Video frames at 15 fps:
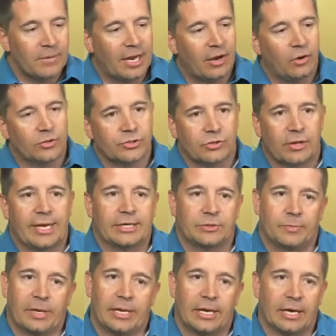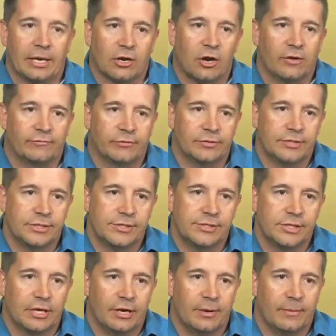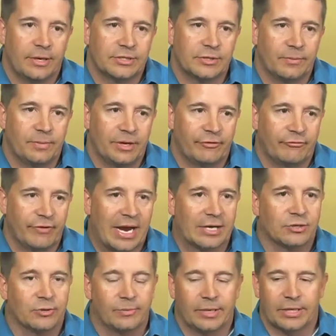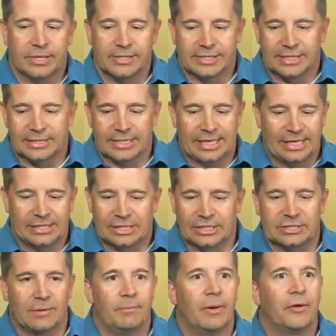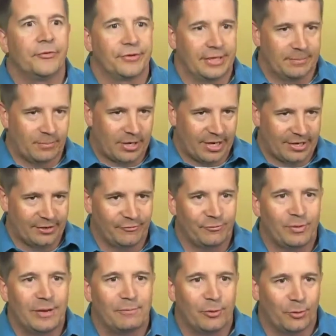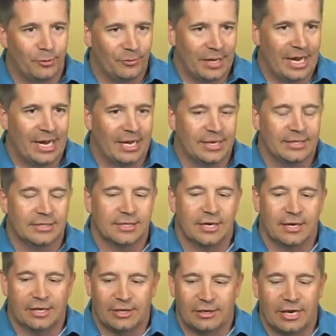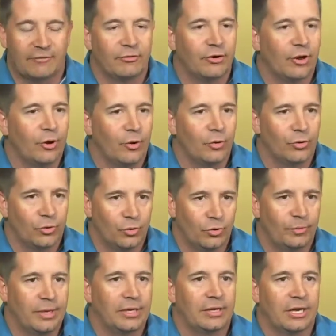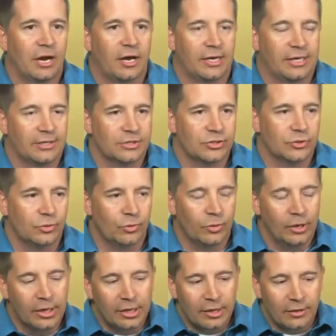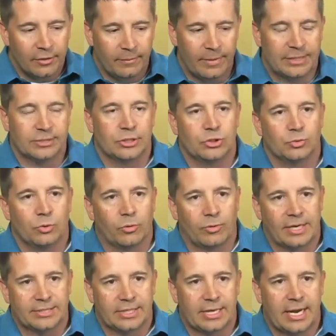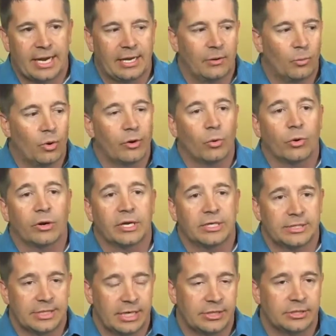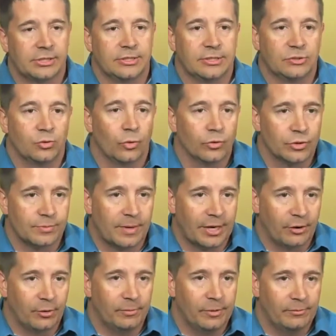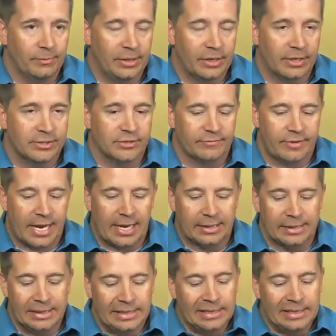I also like speaking at conferences. That's a big factor because it's just a melting pot of people. And you never know who will be in the audience, who the message will resonate, and what organizations and doors might open because of that.